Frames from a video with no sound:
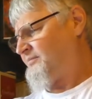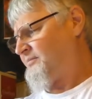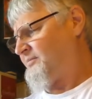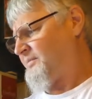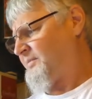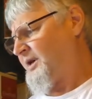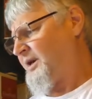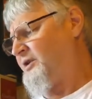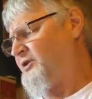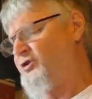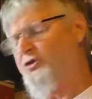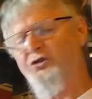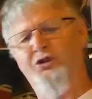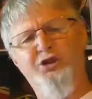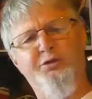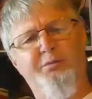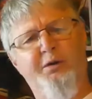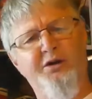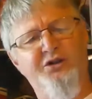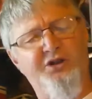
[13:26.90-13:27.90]
I
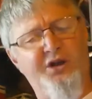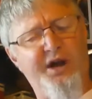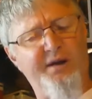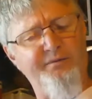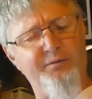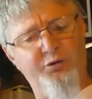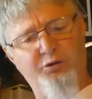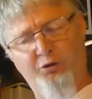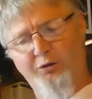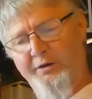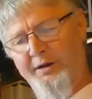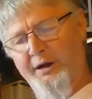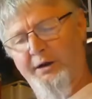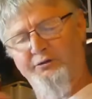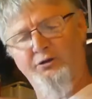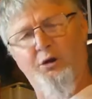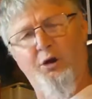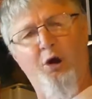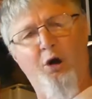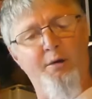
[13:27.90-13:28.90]
introduced myself and told her that I
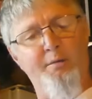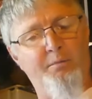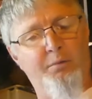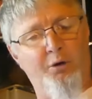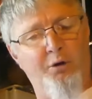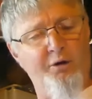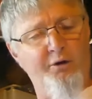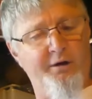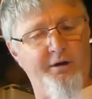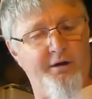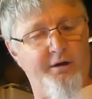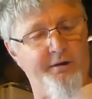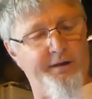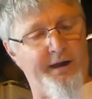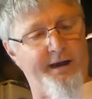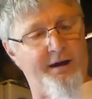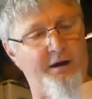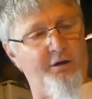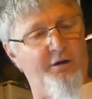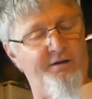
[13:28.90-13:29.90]
was a home brewer and
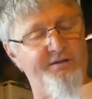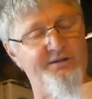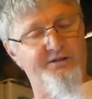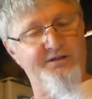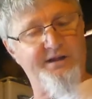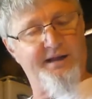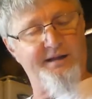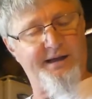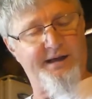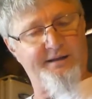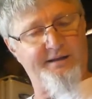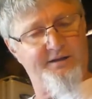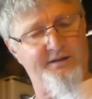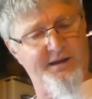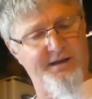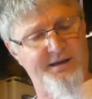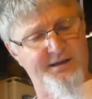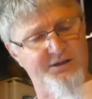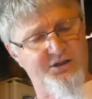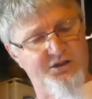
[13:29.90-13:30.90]
I liked this, that and the other
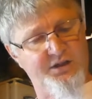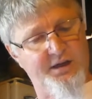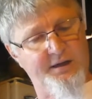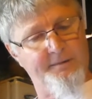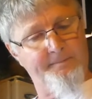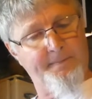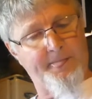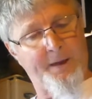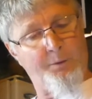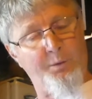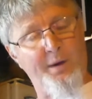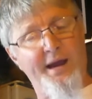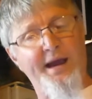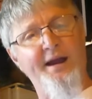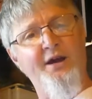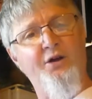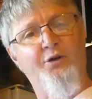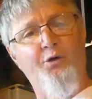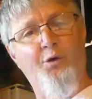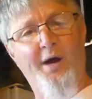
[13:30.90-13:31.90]
thing, and we
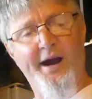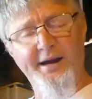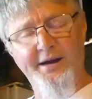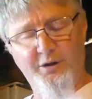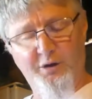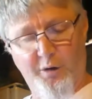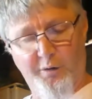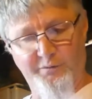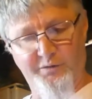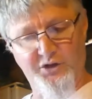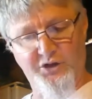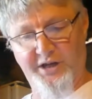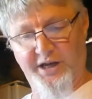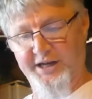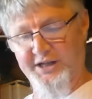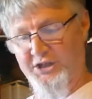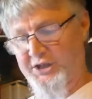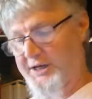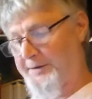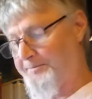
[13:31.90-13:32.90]
had a great
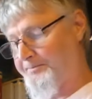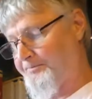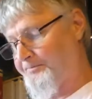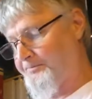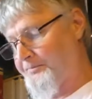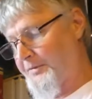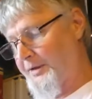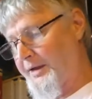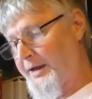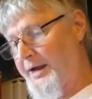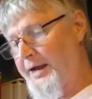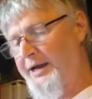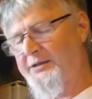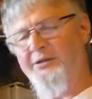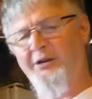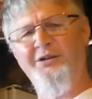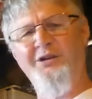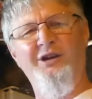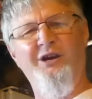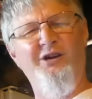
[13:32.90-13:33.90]
conversation.
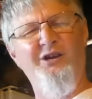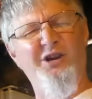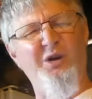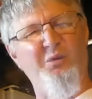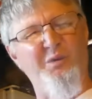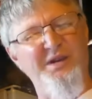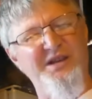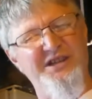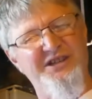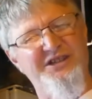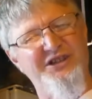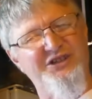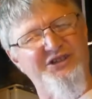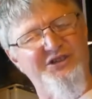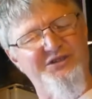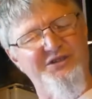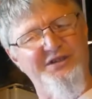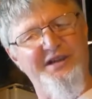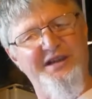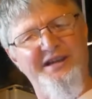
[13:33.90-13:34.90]
Don't you like it when you just...